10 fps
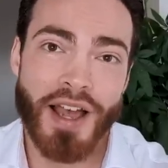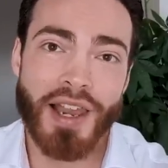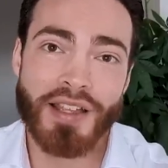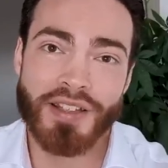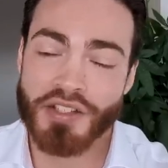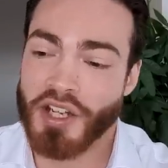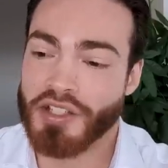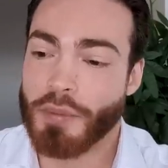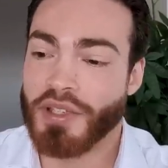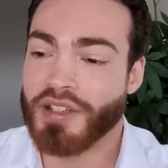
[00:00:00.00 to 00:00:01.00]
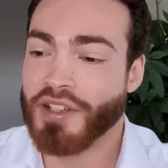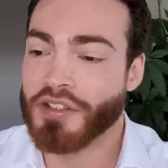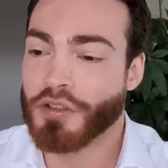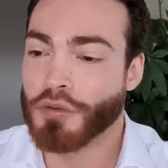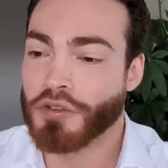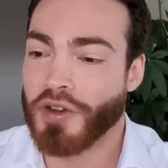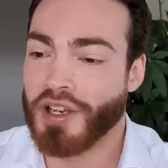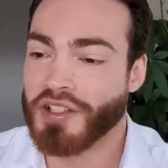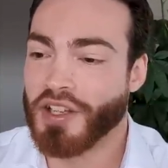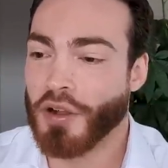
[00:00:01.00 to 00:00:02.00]
I like that ChatGPT doesn't
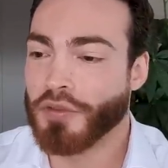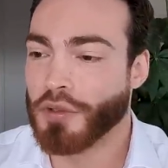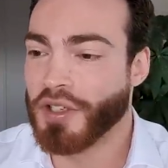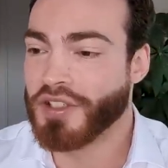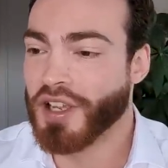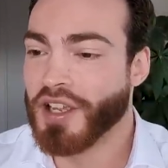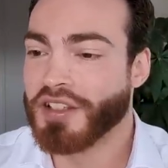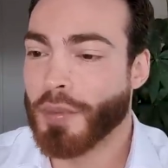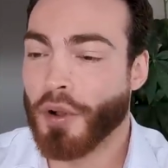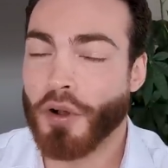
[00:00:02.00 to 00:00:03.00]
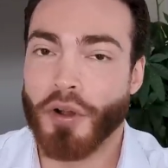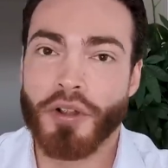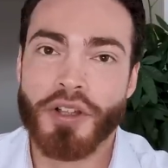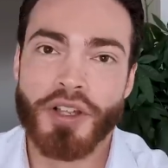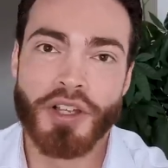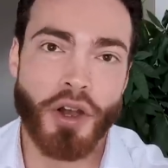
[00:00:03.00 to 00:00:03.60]
constrain itself to these typical,